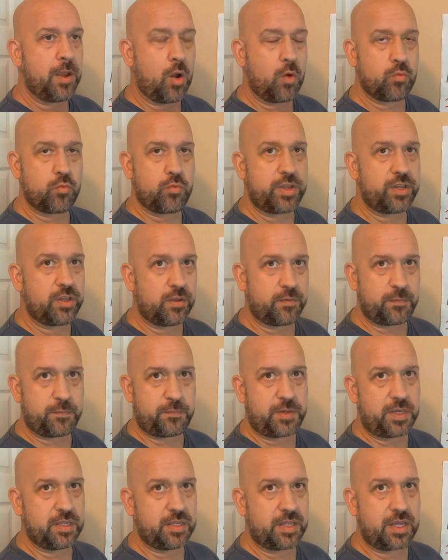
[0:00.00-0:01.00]
a real
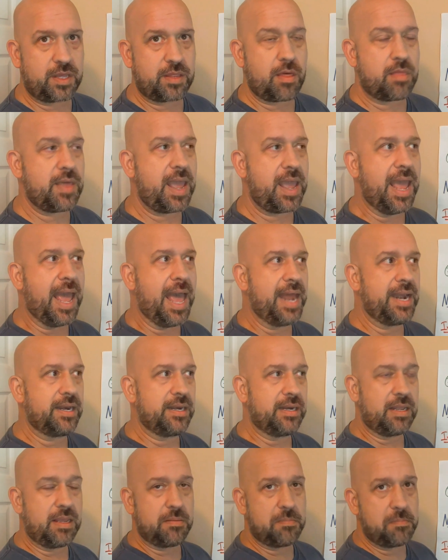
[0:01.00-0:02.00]
feeling that they had
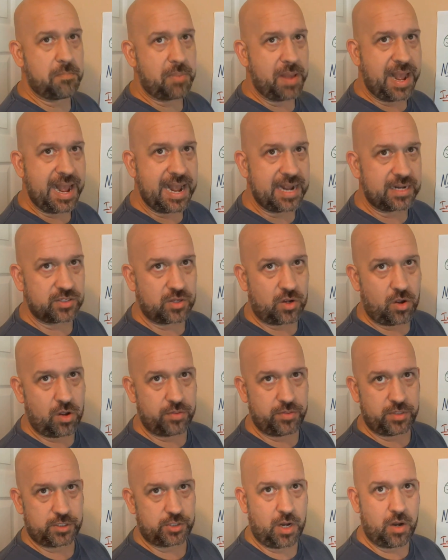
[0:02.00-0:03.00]
an impact
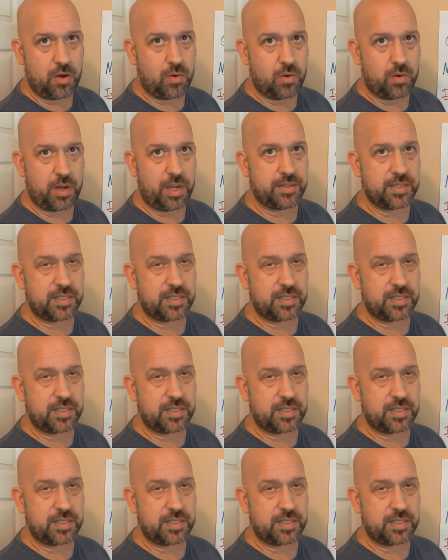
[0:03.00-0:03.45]
on the show